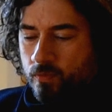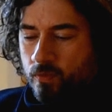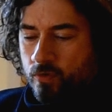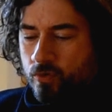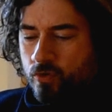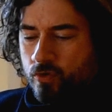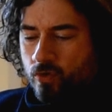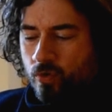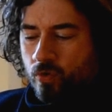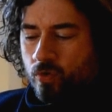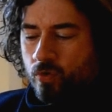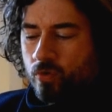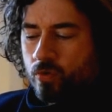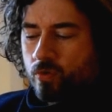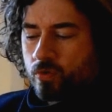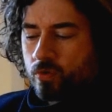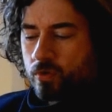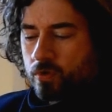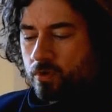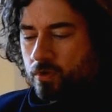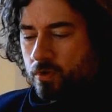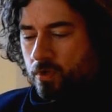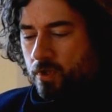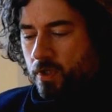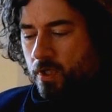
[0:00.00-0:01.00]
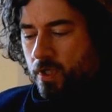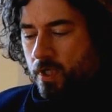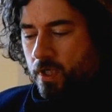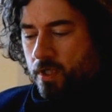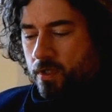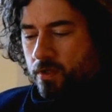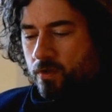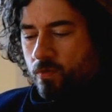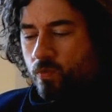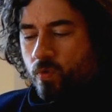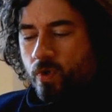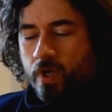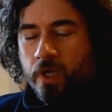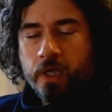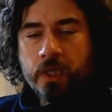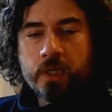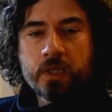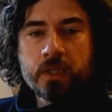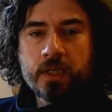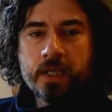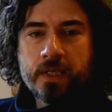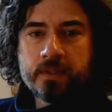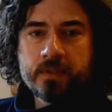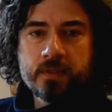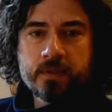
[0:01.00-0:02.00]
draw the way
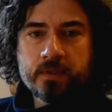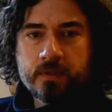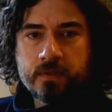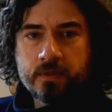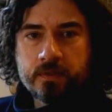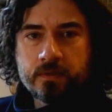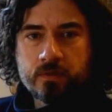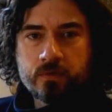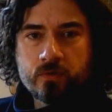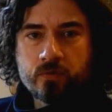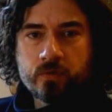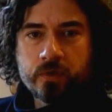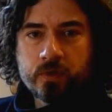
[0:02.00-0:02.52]
classicist